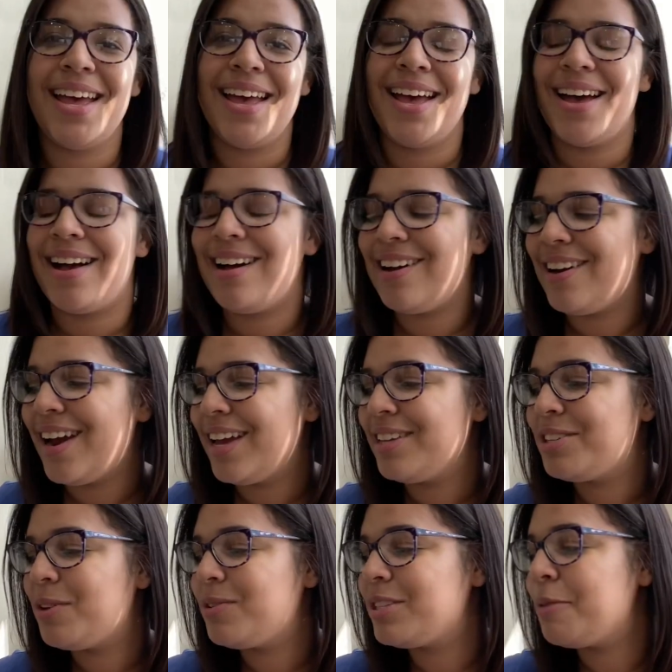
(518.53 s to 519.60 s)
All right,
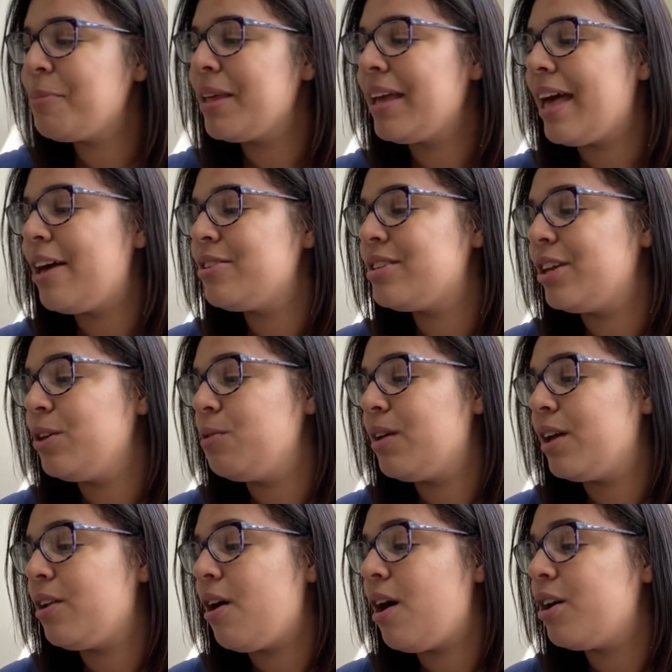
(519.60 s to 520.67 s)
so something else that you
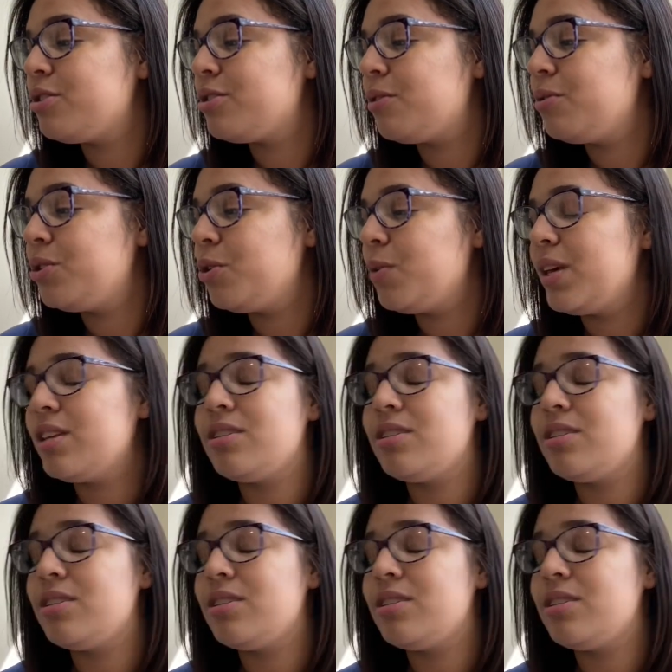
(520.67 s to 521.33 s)
can also do is